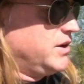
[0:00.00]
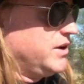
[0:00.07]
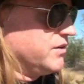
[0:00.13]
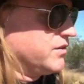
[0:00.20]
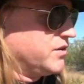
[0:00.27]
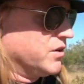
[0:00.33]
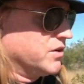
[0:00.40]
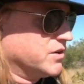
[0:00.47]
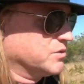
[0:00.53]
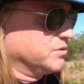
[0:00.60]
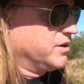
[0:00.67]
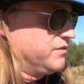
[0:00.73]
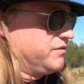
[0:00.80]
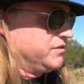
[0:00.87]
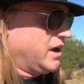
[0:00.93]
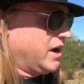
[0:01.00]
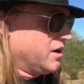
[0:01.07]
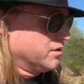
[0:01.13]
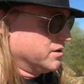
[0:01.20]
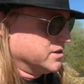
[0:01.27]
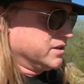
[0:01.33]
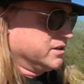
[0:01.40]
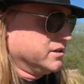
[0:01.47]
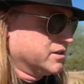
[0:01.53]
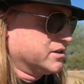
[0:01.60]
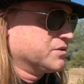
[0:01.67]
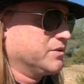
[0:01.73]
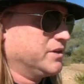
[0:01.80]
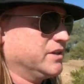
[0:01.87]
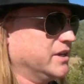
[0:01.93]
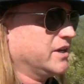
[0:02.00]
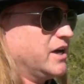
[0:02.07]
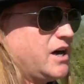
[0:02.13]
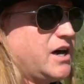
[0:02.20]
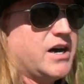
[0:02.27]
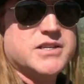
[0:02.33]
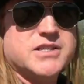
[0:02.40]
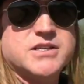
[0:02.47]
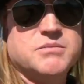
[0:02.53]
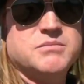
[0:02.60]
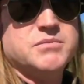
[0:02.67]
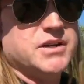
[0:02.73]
of course, when it flowers, it looks really awesome,